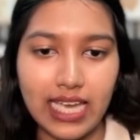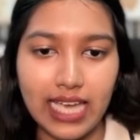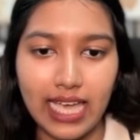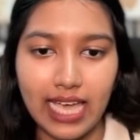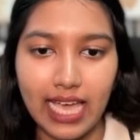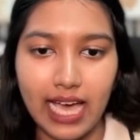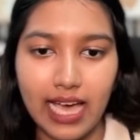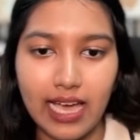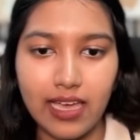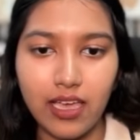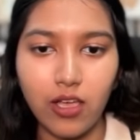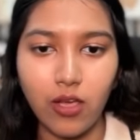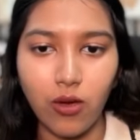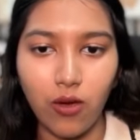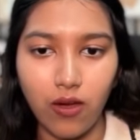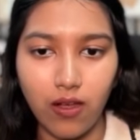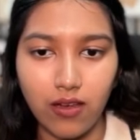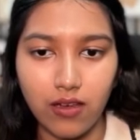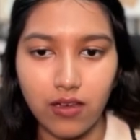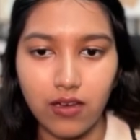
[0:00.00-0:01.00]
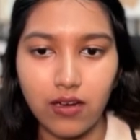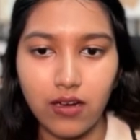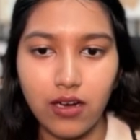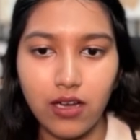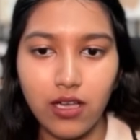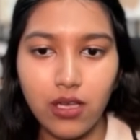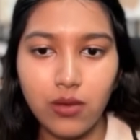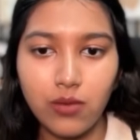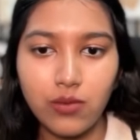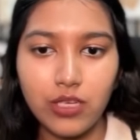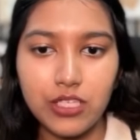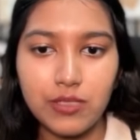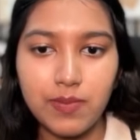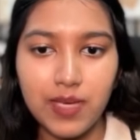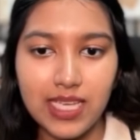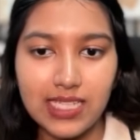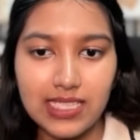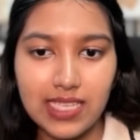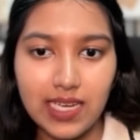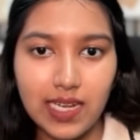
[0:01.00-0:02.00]
AI caller, which
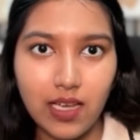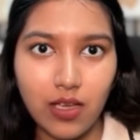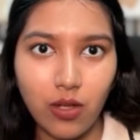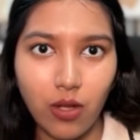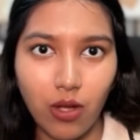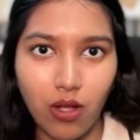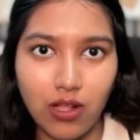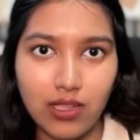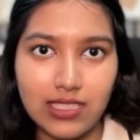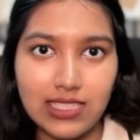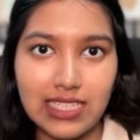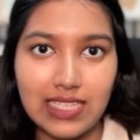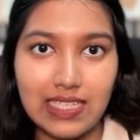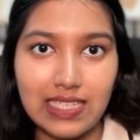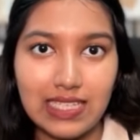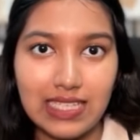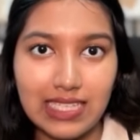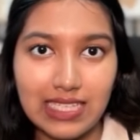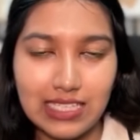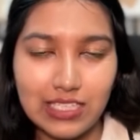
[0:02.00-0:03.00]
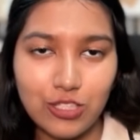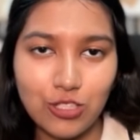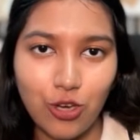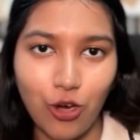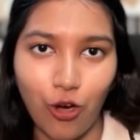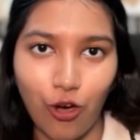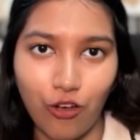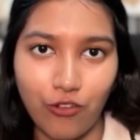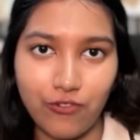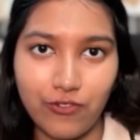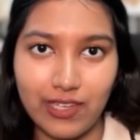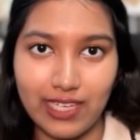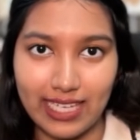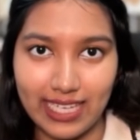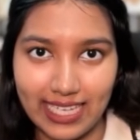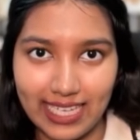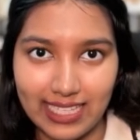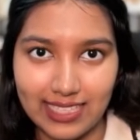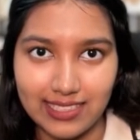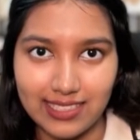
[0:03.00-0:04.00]
basically calls a list of
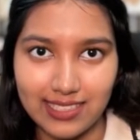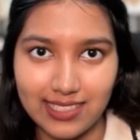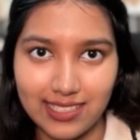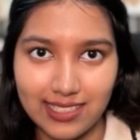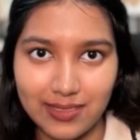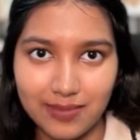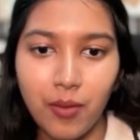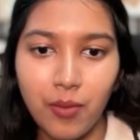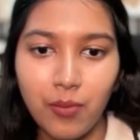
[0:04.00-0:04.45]
leads.